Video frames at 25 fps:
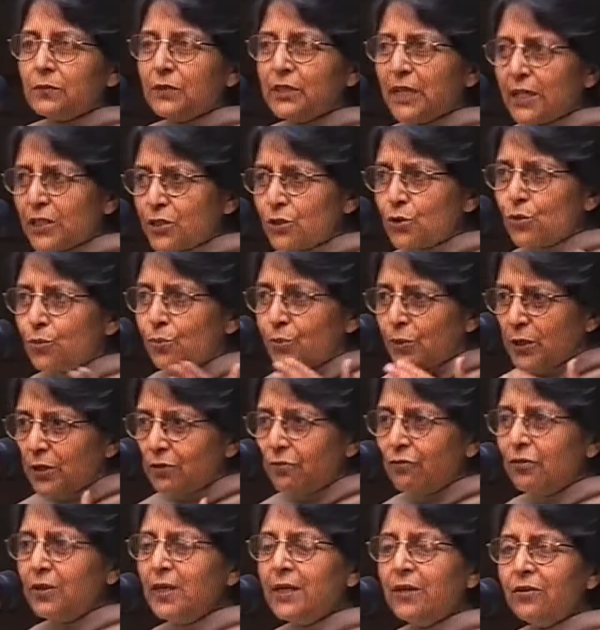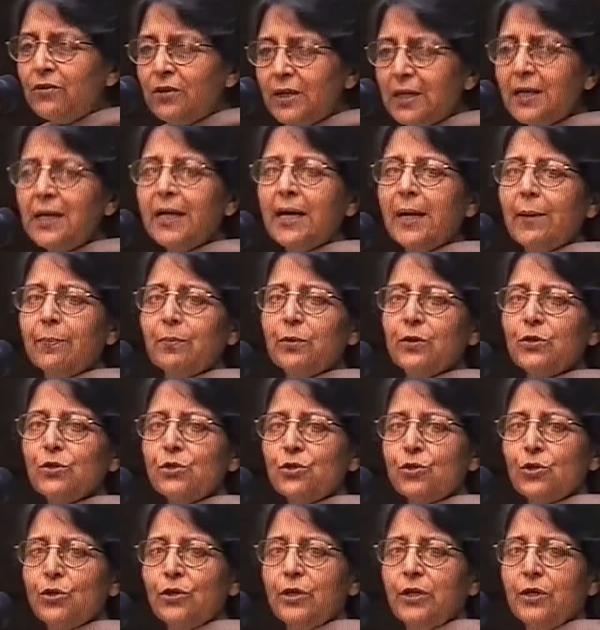Just to briefly recap the
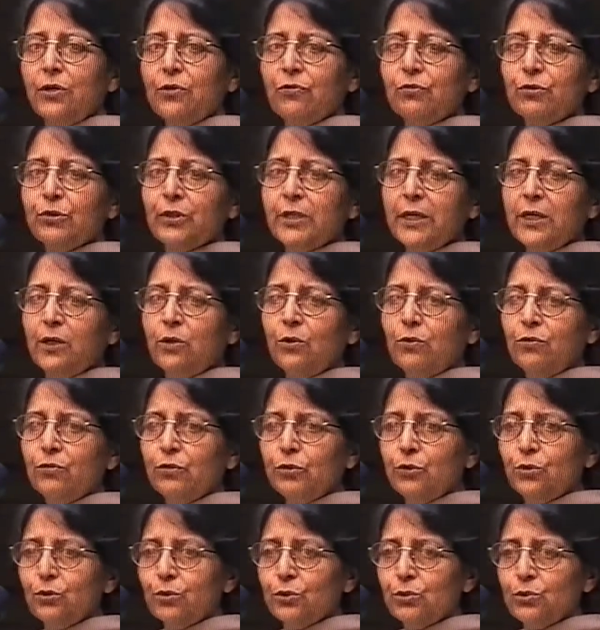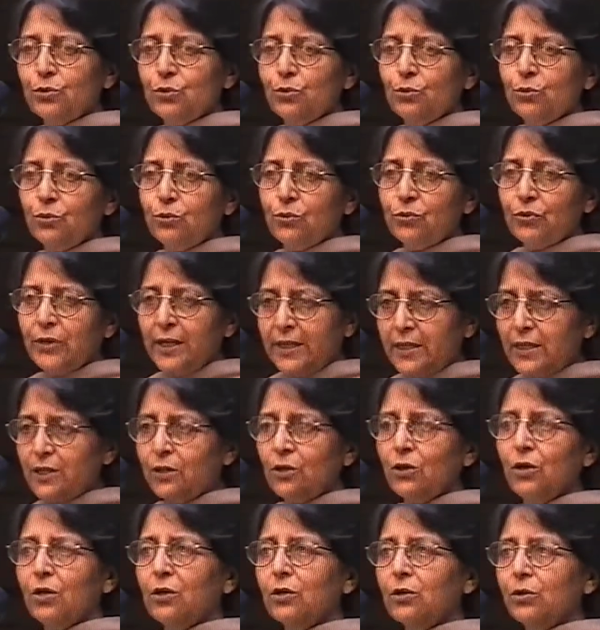story of Othello for those who read
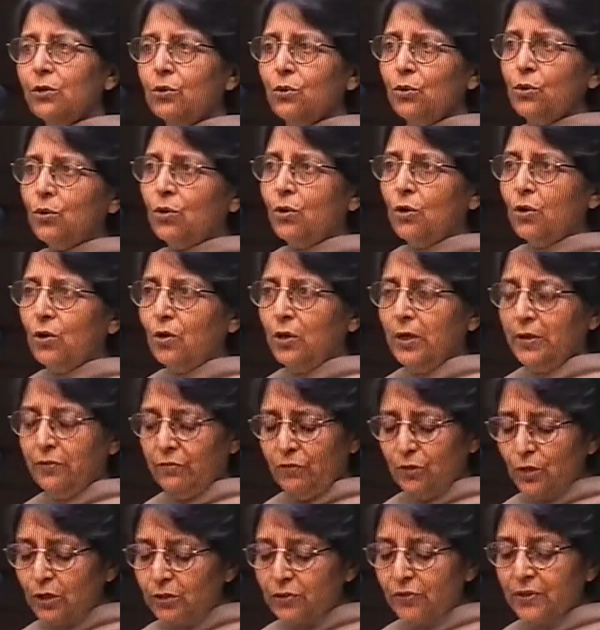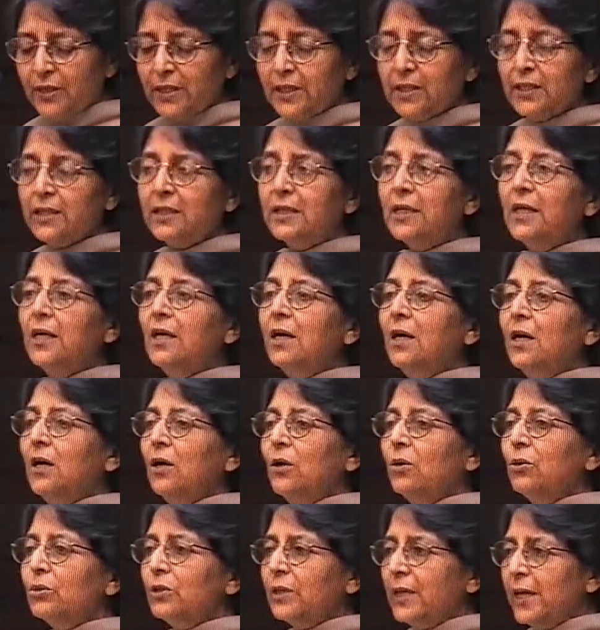it long ago or have not read it,
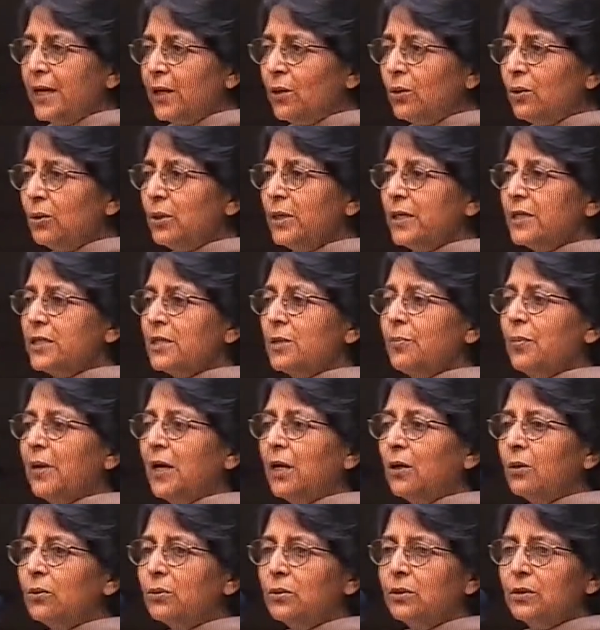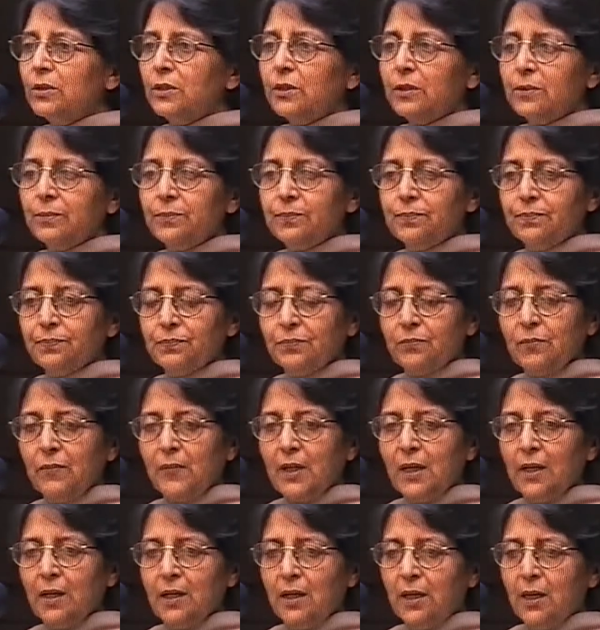Othello is about
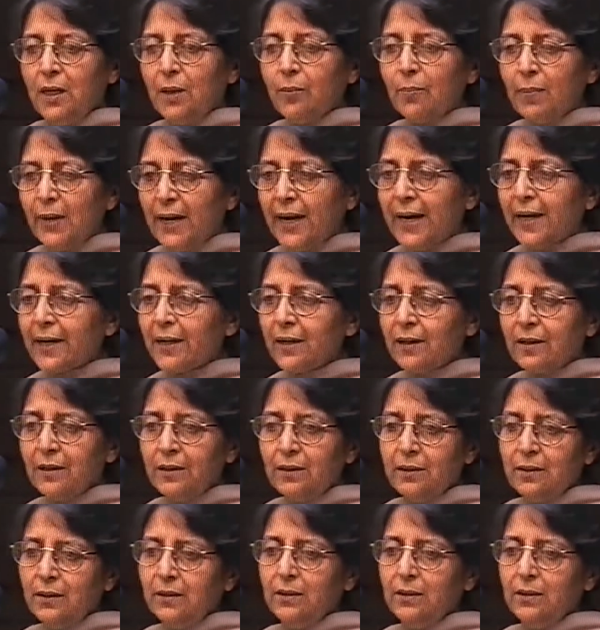a black